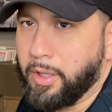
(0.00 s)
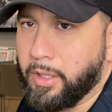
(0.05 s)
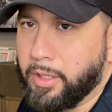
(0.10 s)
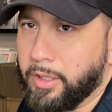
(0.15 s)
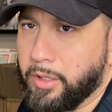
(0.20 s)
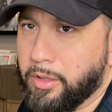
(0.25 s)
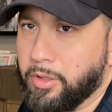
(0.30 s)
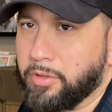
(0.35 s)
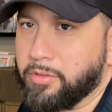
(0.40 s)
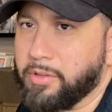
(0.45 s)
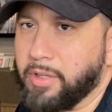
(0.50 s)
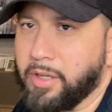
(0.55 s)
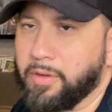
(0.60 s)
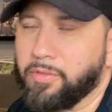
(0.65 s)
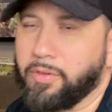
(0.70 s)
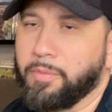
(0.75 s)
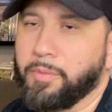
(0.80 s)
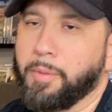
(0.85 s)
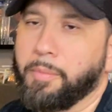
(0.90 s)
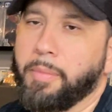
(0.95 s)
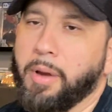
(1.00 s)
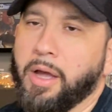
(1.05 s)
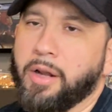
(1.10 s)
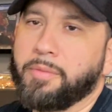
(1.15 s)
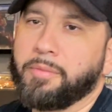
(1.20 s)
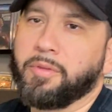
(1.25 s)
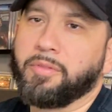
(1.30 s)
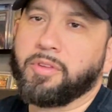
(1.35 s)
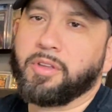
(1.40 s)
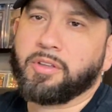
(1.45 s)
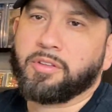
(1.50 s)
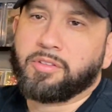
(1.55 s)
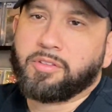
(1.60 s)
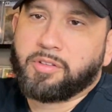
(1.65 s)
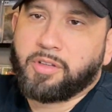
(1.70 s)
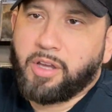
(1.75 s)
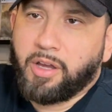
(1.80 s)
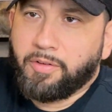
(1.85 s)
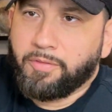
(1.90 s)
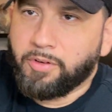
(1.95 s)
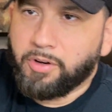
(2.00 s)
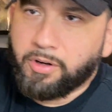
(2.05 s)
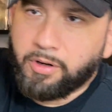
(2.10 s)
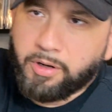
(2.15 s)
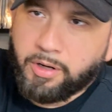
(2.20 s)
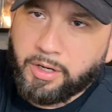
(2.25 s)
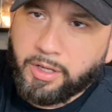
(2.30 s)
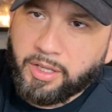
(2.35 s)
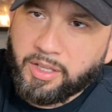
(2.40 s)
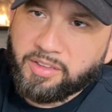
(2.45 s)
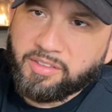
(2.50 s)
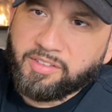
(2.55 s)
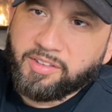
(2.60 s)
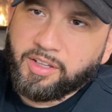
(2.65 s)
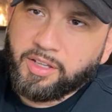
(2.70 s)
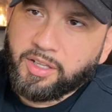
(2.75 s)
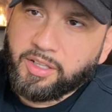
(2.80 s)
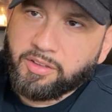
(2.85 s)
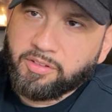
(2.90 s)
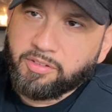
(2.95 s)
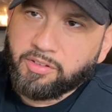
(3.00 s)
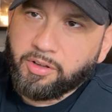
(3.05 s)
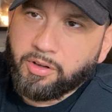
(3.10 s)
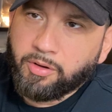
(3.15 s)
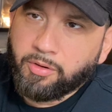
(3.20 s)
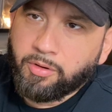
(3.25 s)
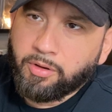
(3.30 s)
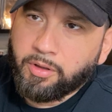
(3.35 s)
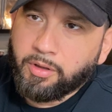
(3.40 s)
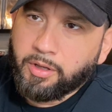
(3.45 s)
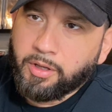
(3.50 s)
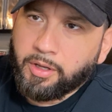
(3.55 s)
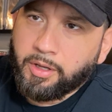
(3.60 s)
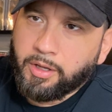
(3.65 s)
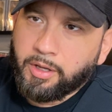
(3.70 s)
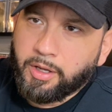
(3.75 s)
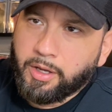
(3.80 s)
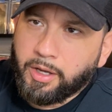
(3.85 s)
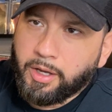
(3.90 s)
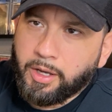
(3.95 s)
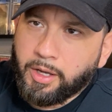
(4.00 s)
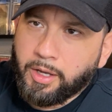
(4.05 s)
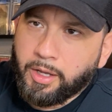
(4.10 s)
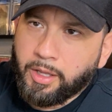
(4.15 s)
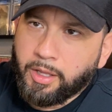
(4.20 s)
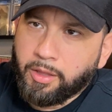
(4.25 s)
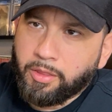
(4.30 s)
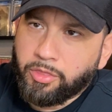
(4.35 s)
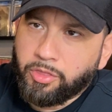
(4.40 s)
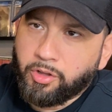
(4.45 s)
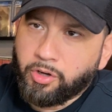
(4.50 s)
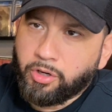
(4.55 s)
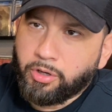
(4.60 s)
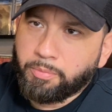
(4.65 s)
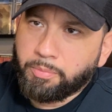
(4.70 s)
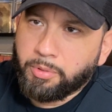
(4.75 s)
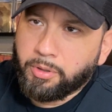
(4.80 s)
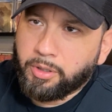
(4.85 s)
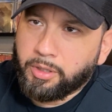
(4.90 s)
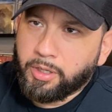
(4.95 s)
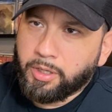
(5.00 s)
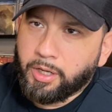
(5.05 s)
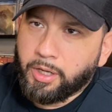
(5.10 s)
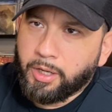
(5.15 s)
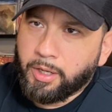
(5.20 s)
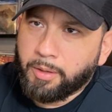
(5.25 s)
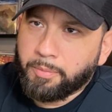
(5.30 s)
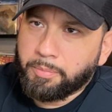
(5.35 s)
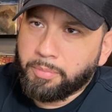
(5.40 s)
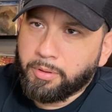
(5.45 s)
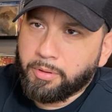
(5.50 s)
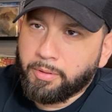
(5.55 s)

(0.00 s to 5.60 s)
It looks like from the bottom of this cover, it's it. So third book up.